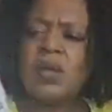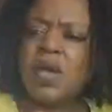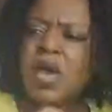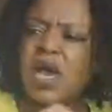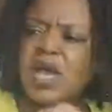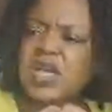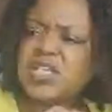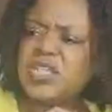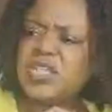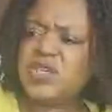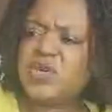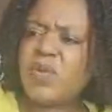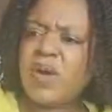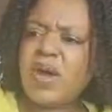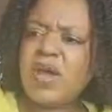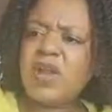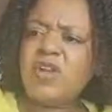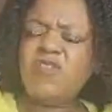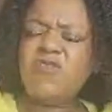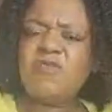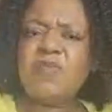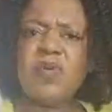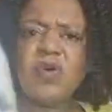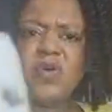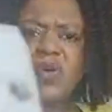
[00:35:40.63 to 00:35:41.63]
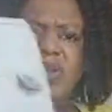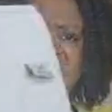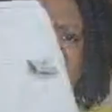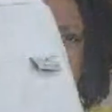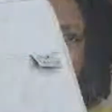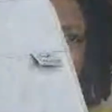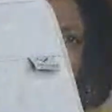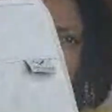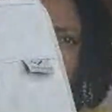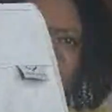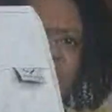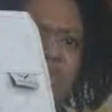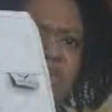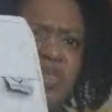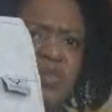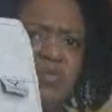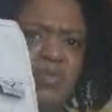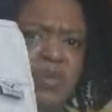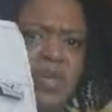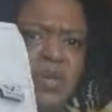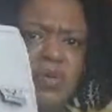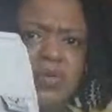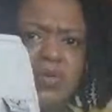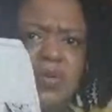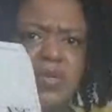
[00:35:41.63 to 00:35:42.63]
Actually, quite a lot of pockets. It's got
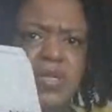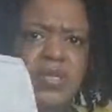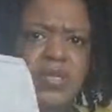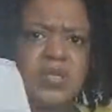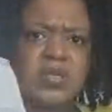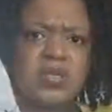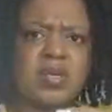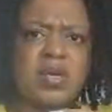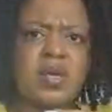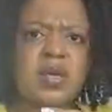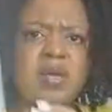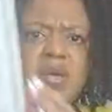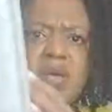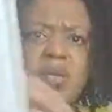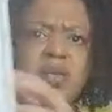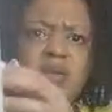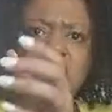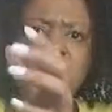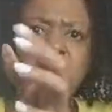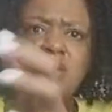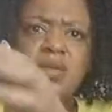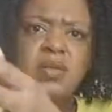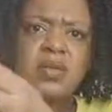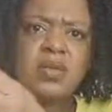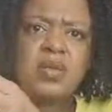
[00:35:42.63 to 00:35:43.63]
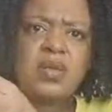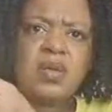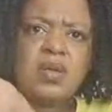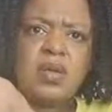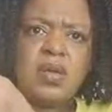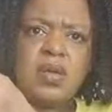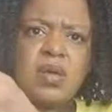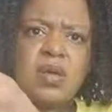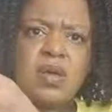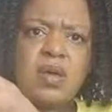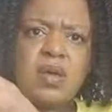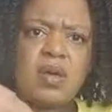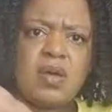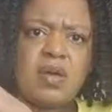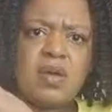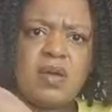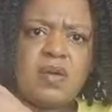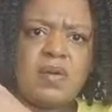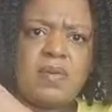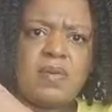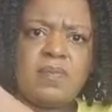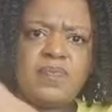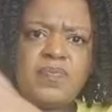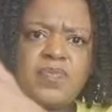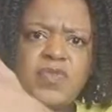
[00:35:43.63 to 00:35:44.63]
three on this side,
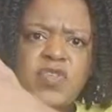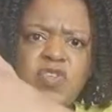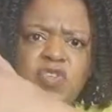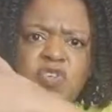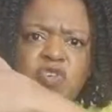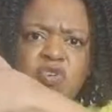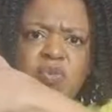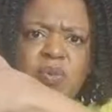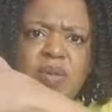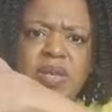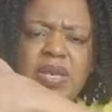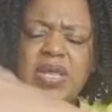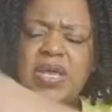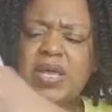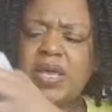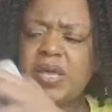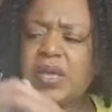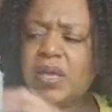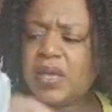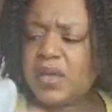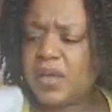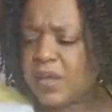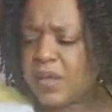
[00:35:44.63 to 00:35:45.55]
um, two in here.